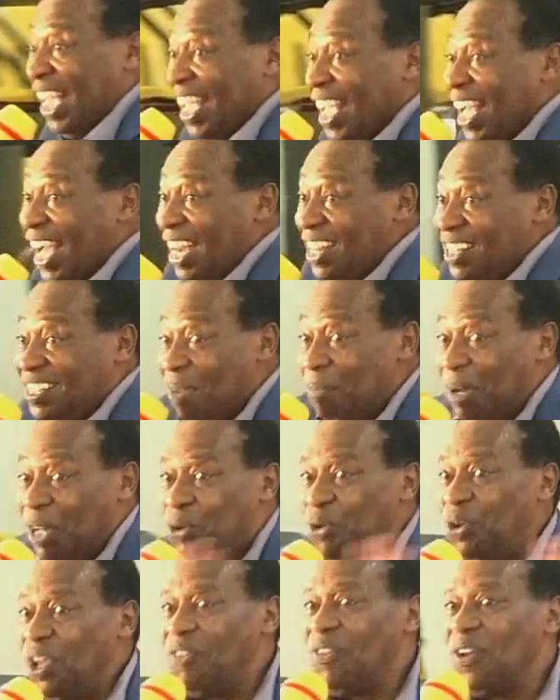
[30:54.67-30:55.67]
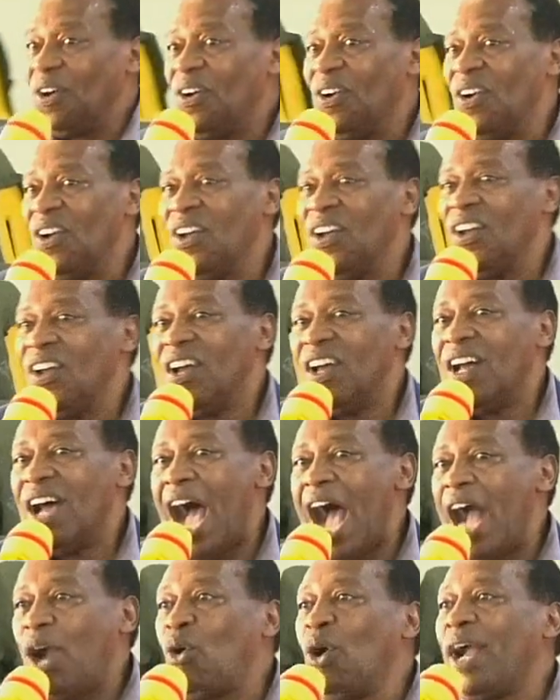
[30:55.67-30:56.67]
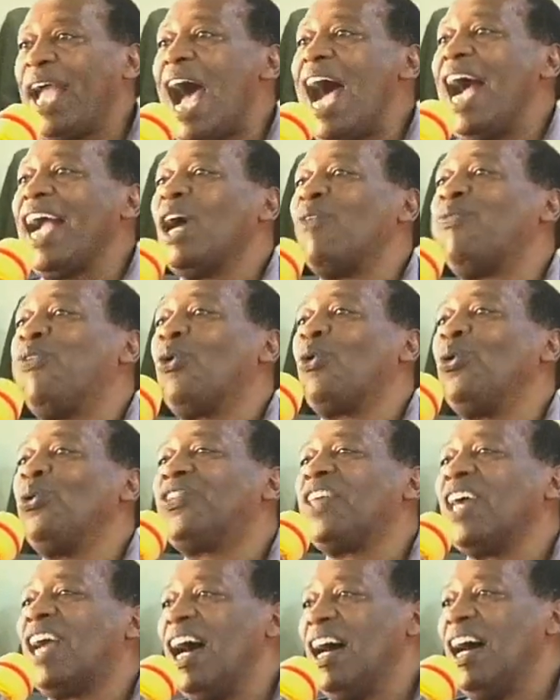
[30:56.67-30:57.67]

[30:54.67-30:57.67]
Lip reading: Alisema tu hivyo. Hagefukusika.